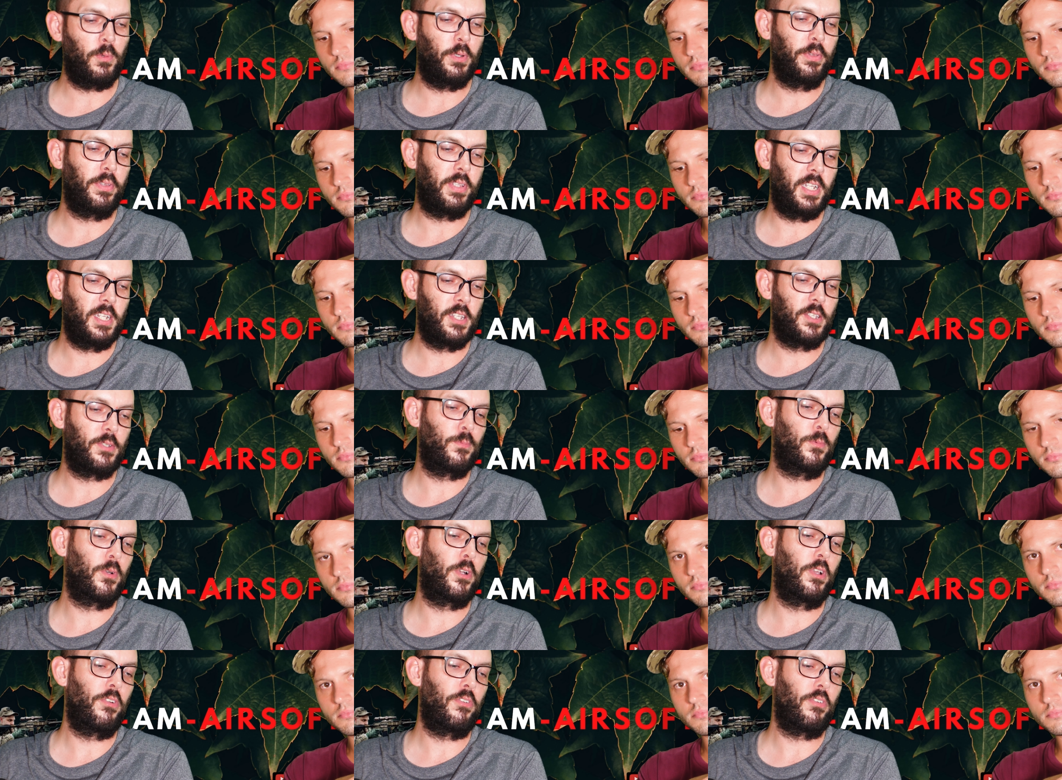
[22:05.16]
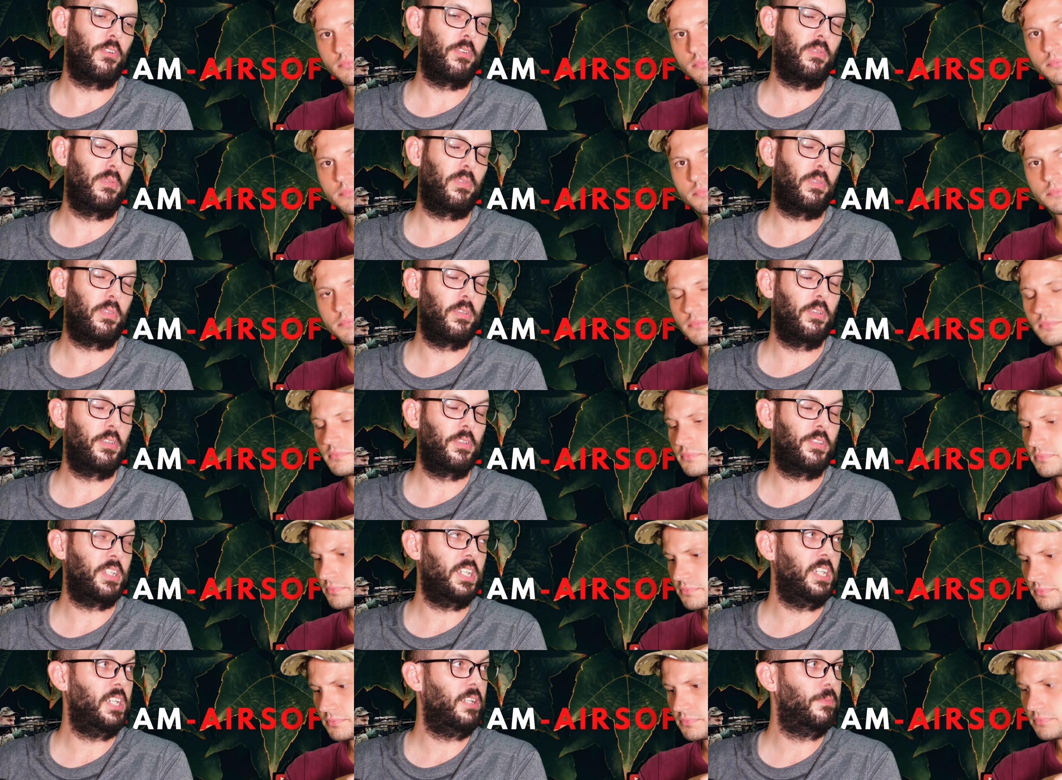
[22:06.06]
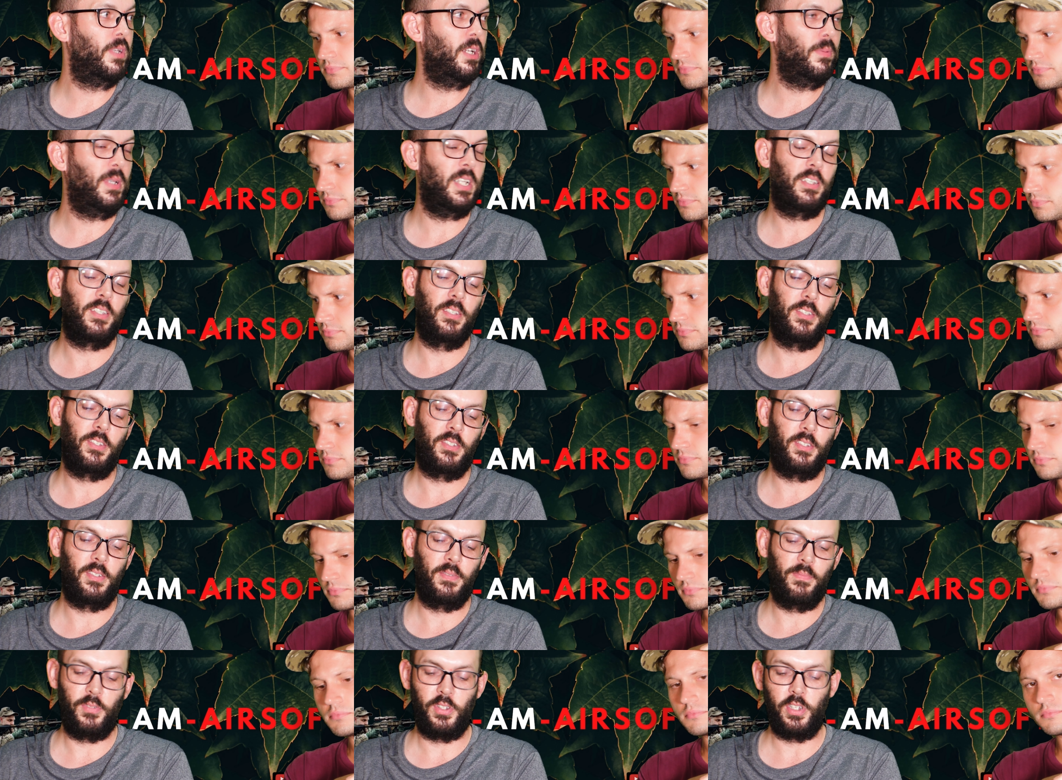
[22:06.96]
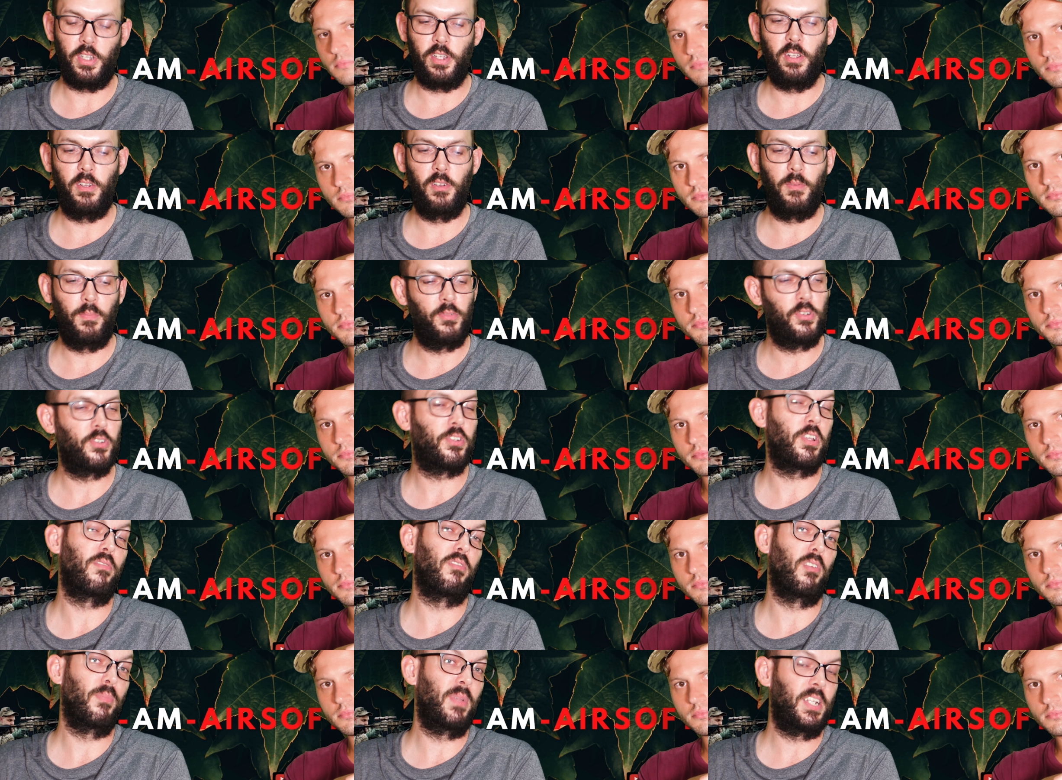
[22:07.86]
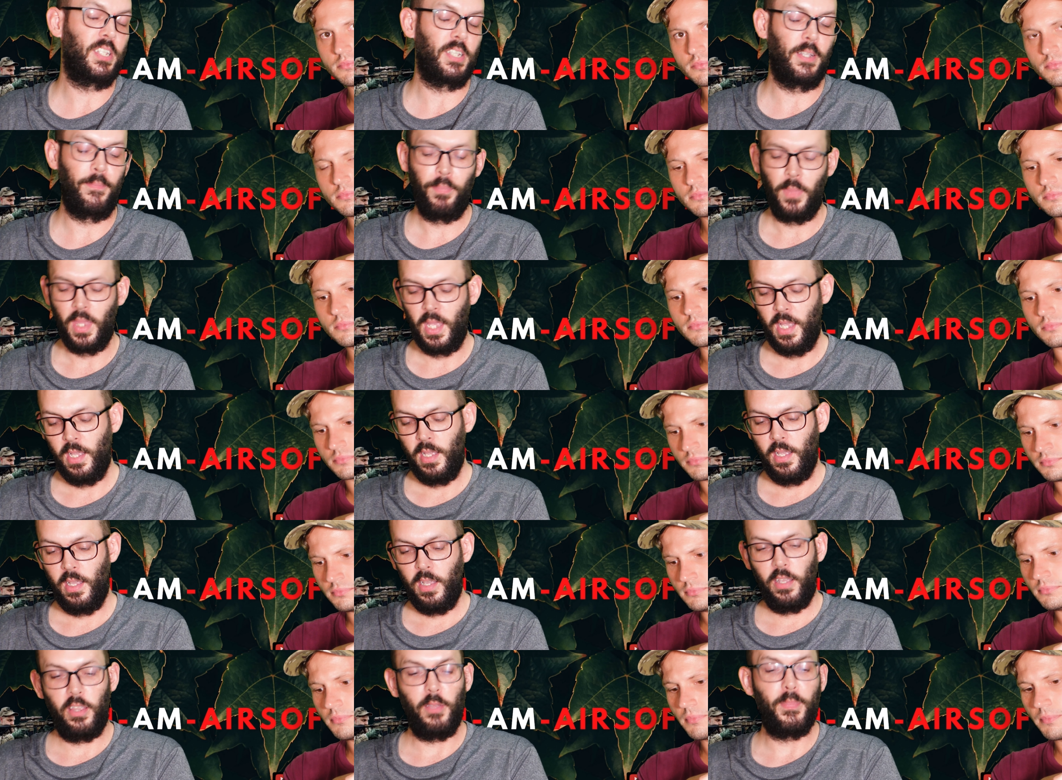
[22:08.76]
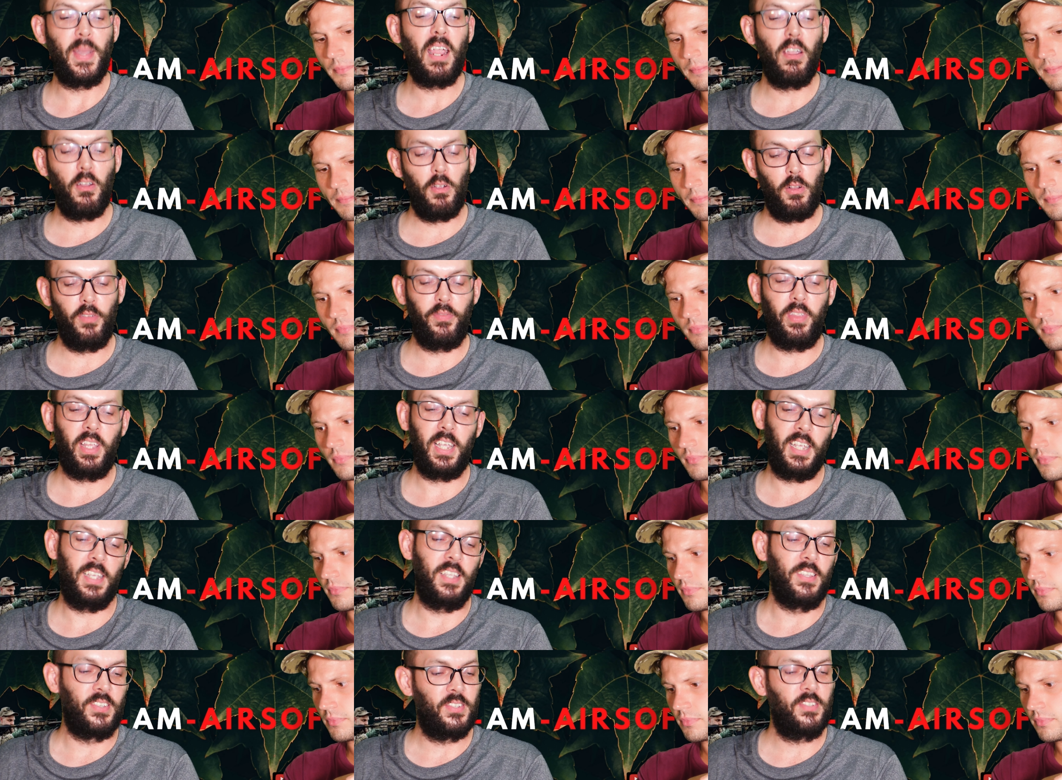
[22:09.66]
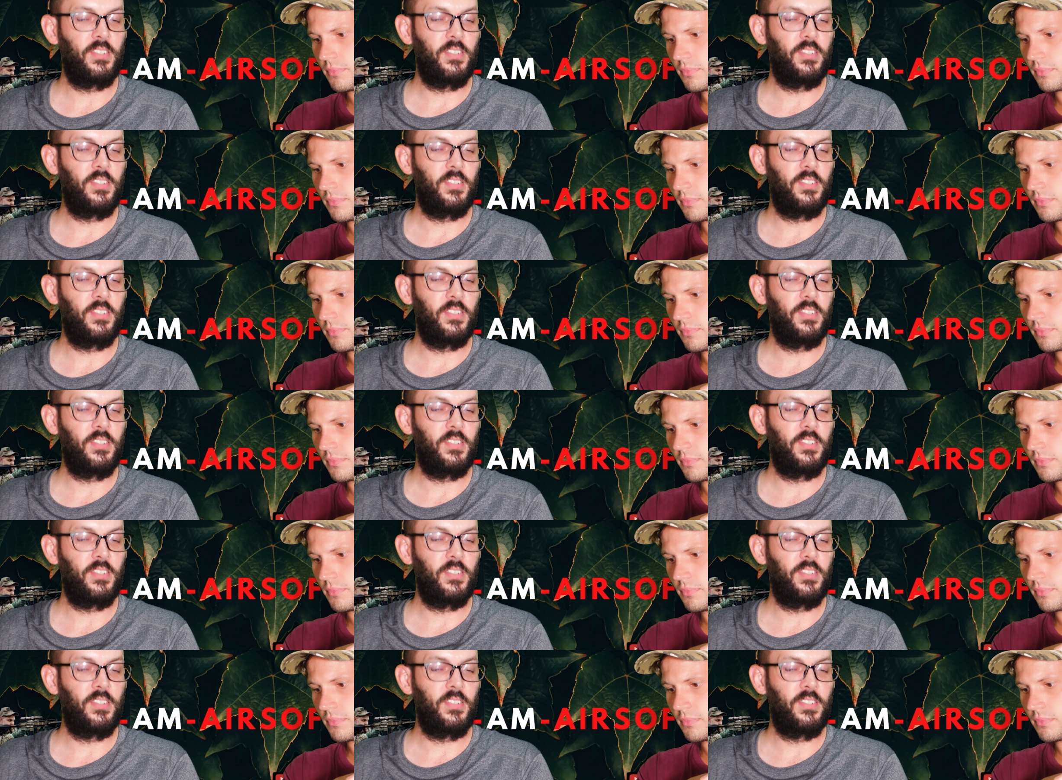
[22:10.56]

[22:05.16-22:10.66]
Speaker 1: 1,113 millimeters, so just over a meter. Mm -hmm. The barrel of that is